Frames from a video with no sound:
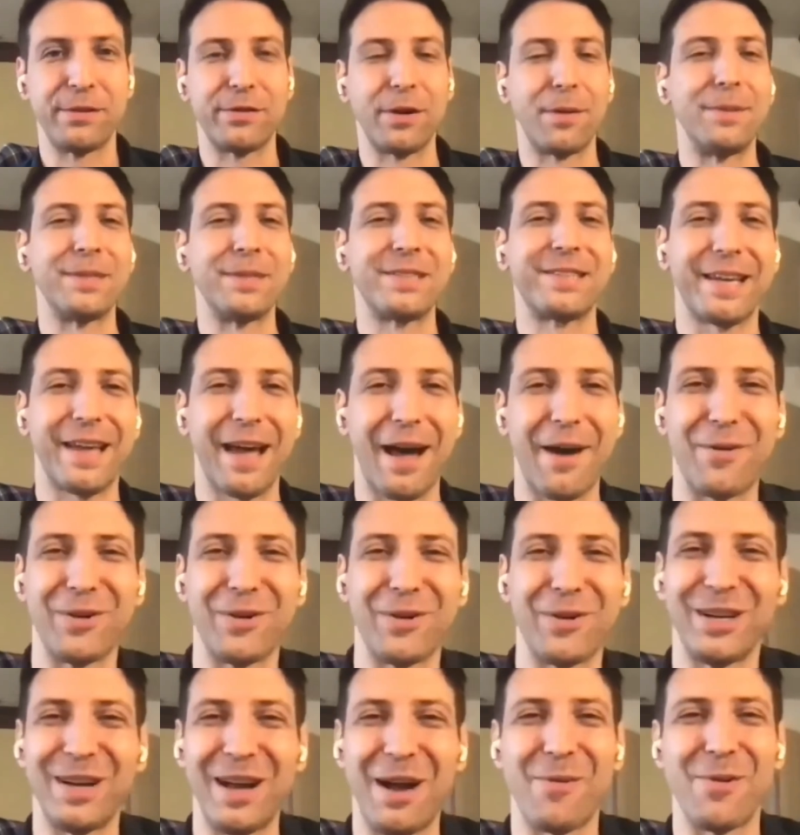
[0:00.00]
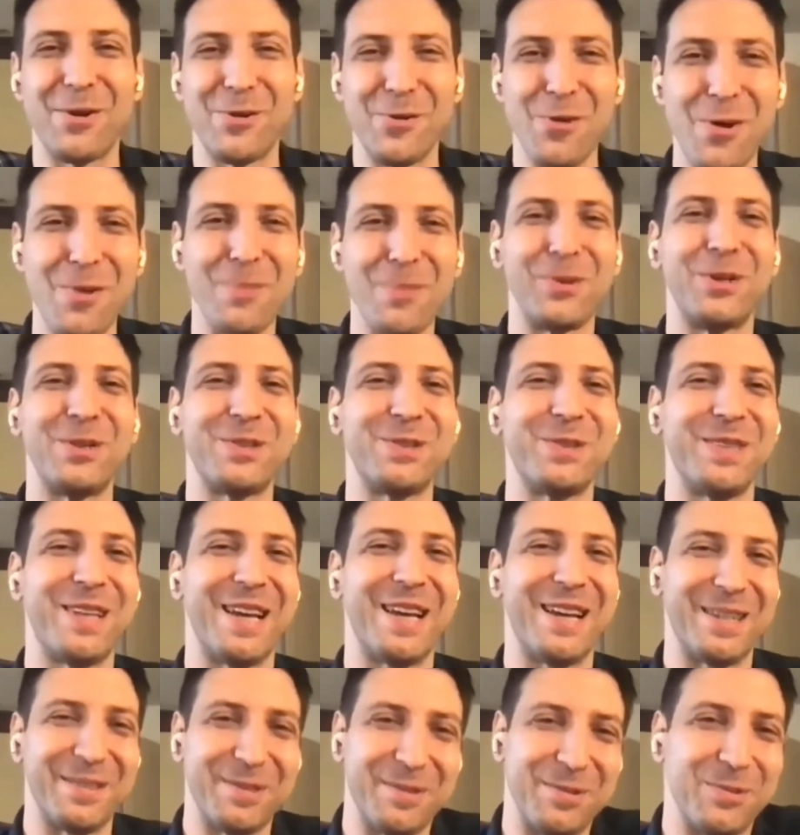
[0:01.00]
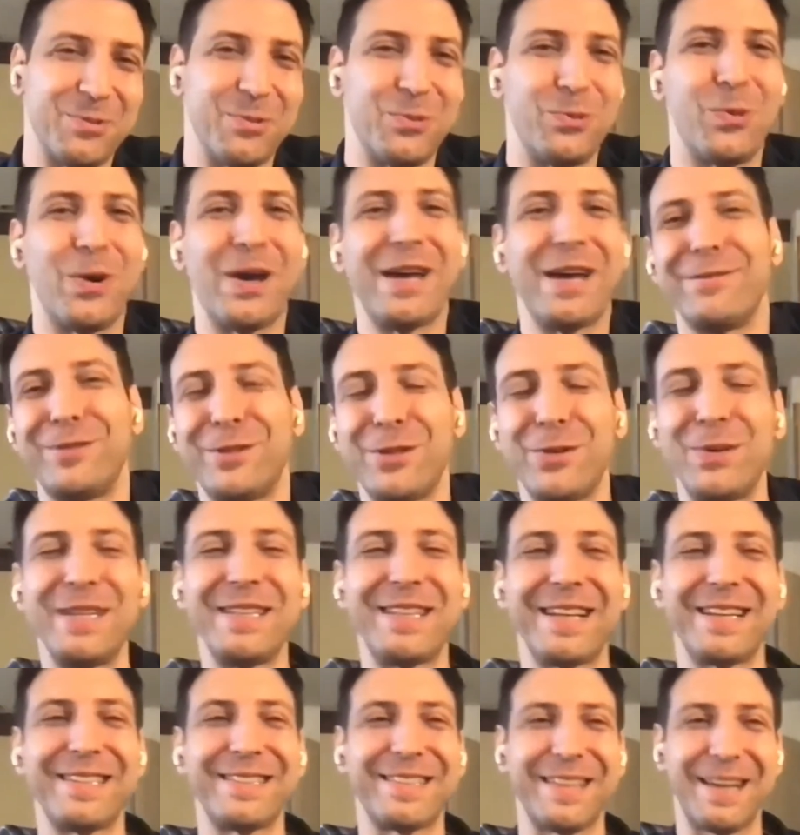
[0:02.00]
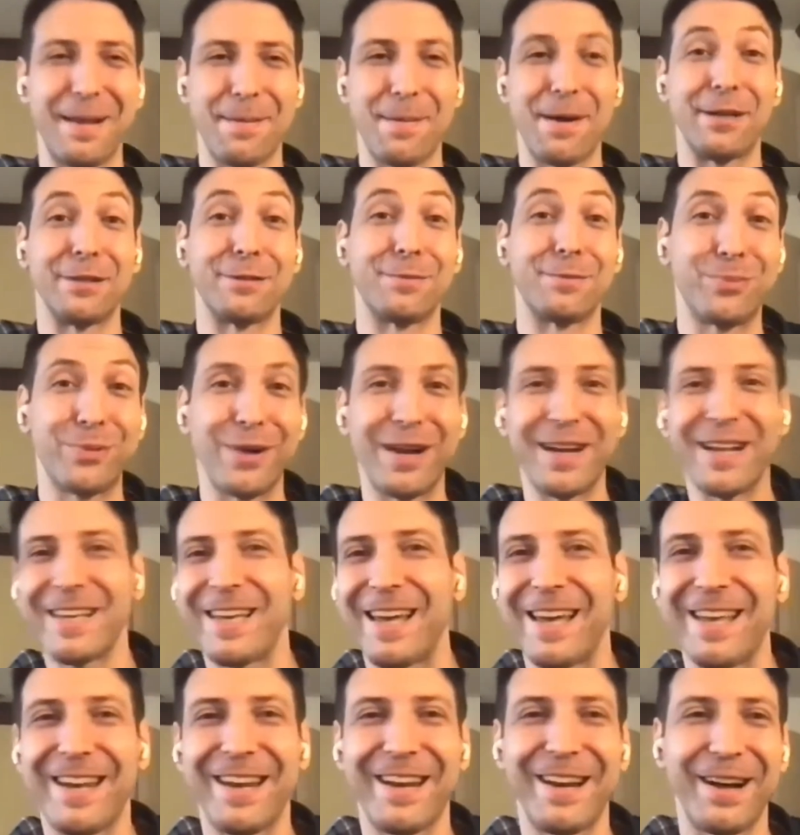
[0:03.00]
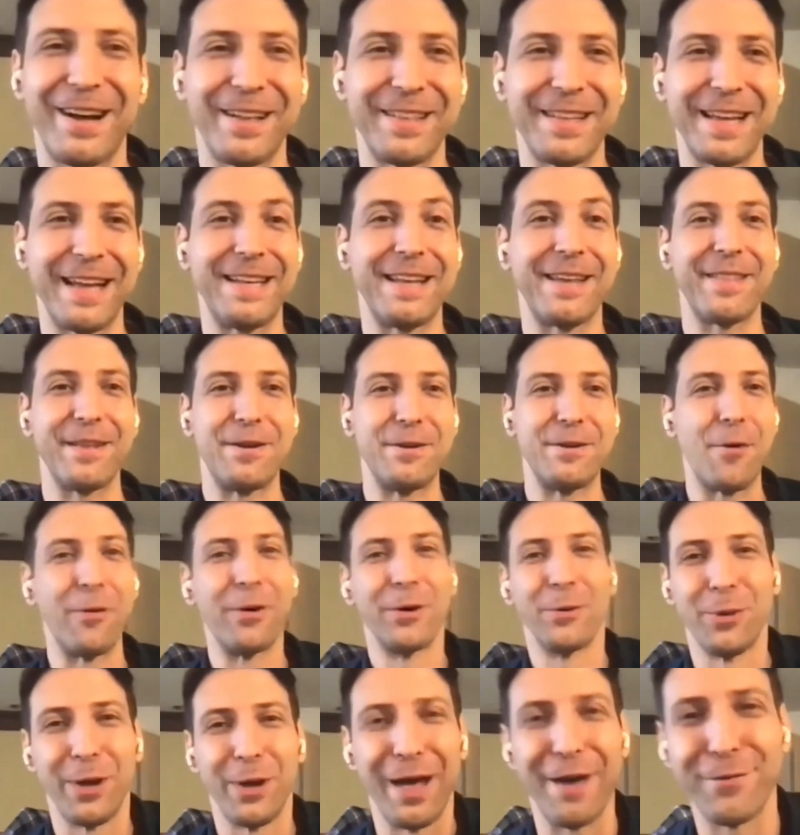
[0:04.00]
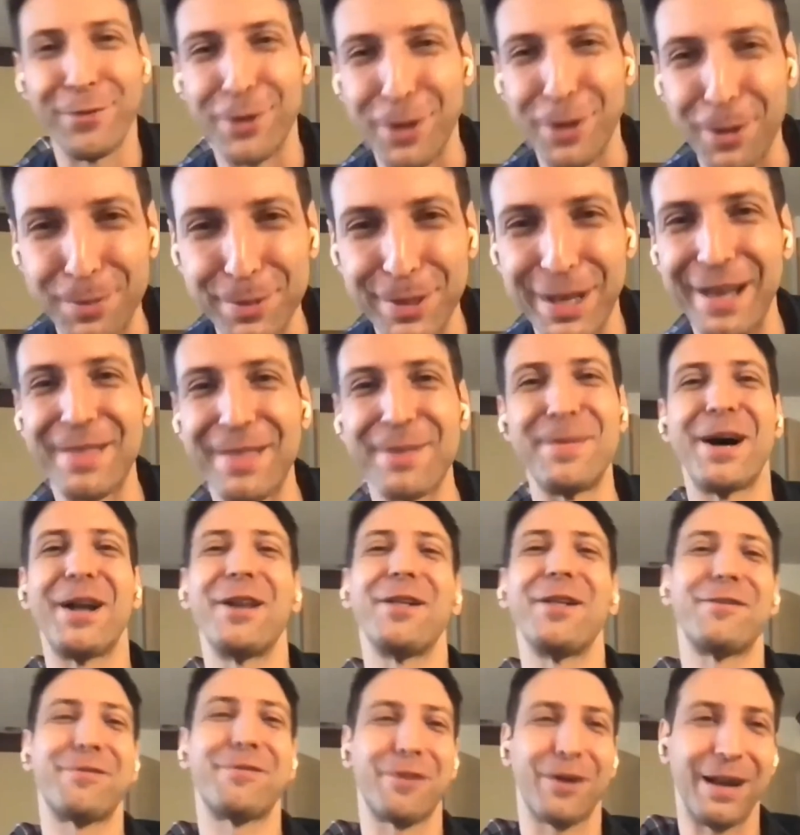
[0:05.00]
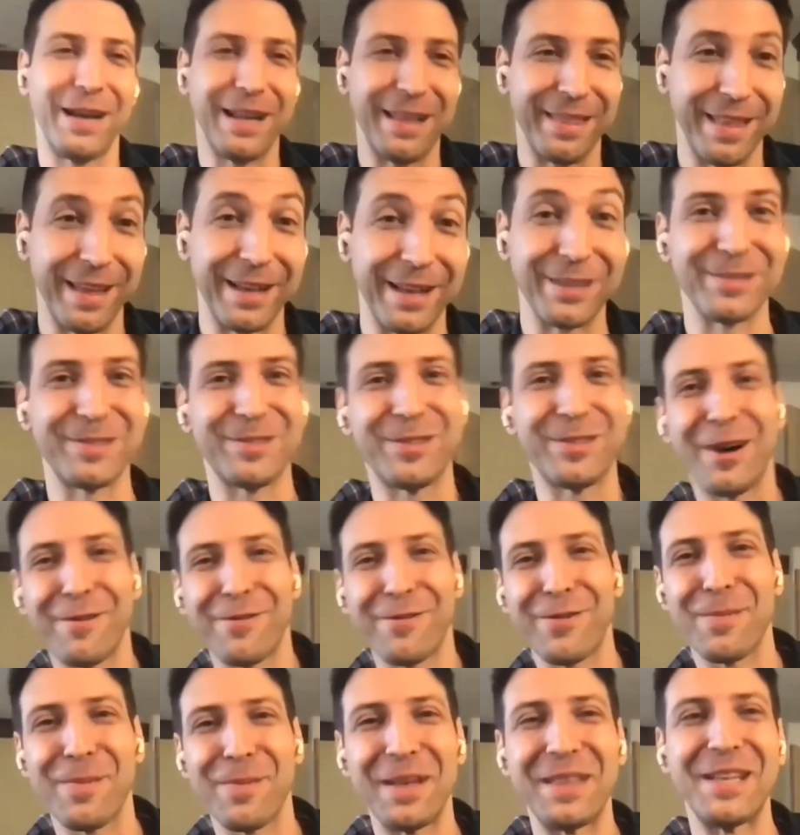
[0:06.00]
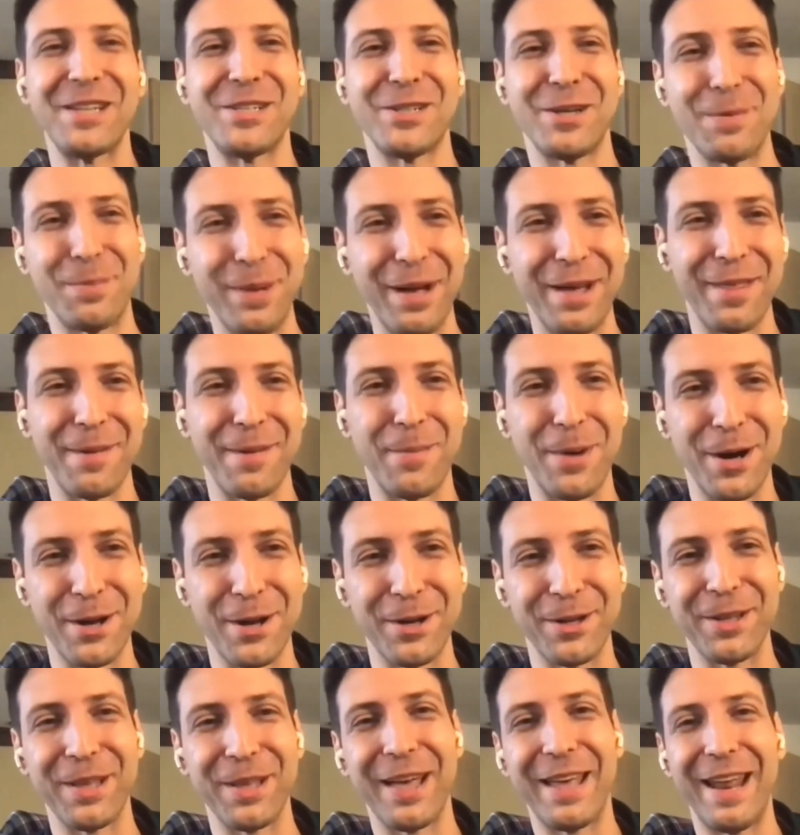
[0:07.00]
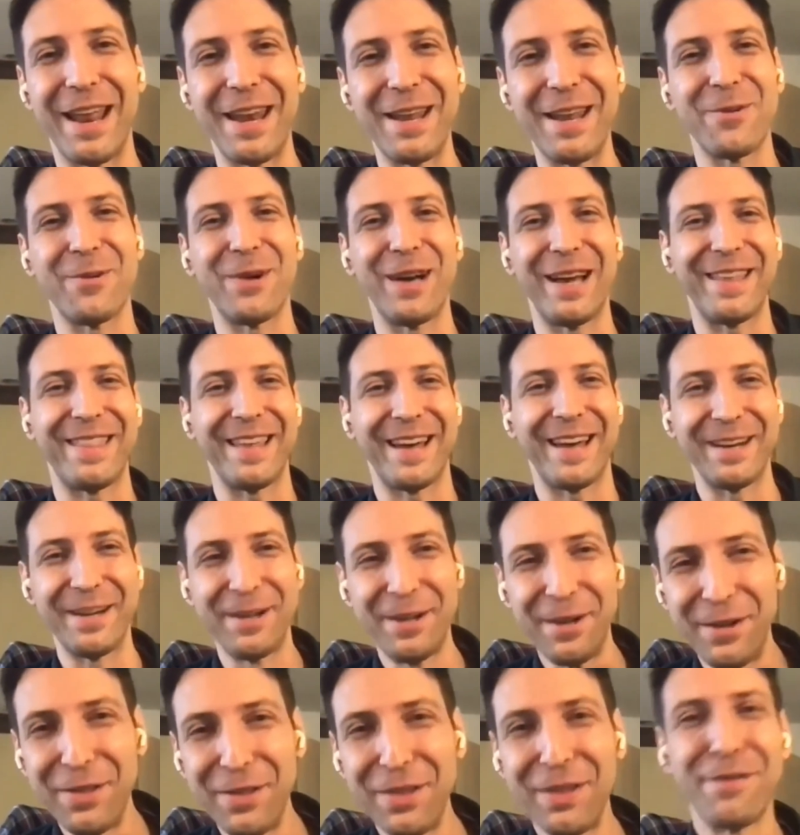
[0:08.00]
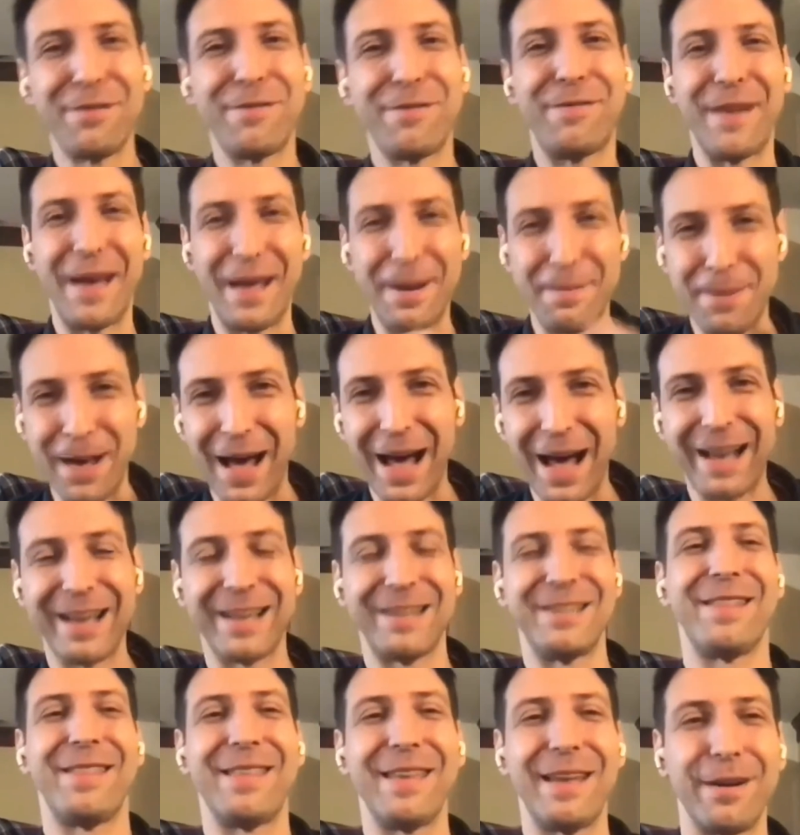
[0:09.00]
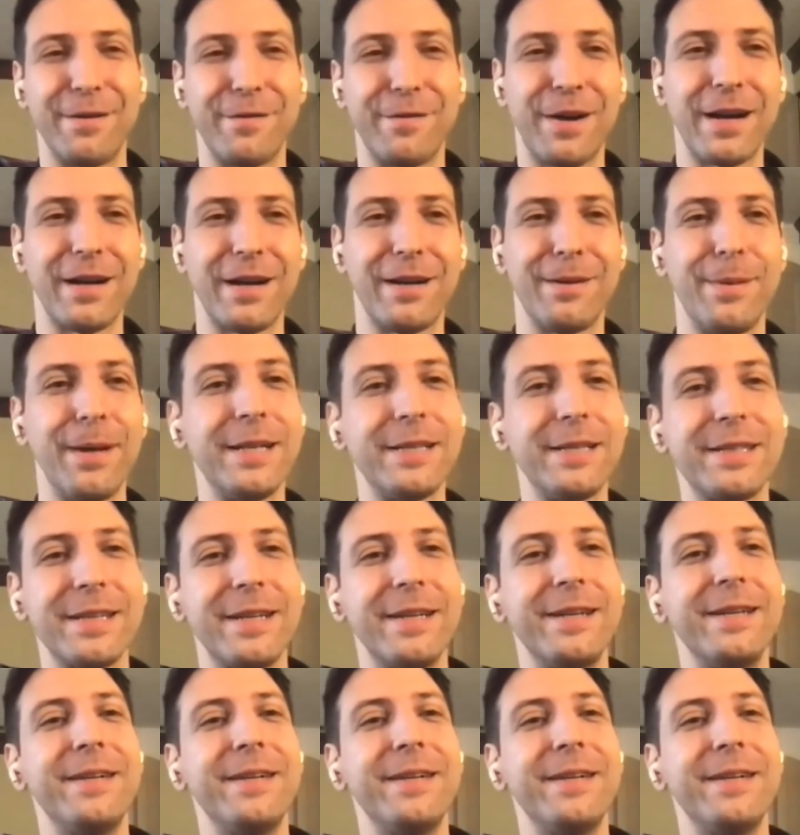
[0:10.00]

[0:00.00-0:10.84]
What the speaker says: it's almost like our normal like way of doing things in ML is predicated on the idea that no one will ever apply the model for anything, because God forbid they should apply the model in any way that fed back into the environment,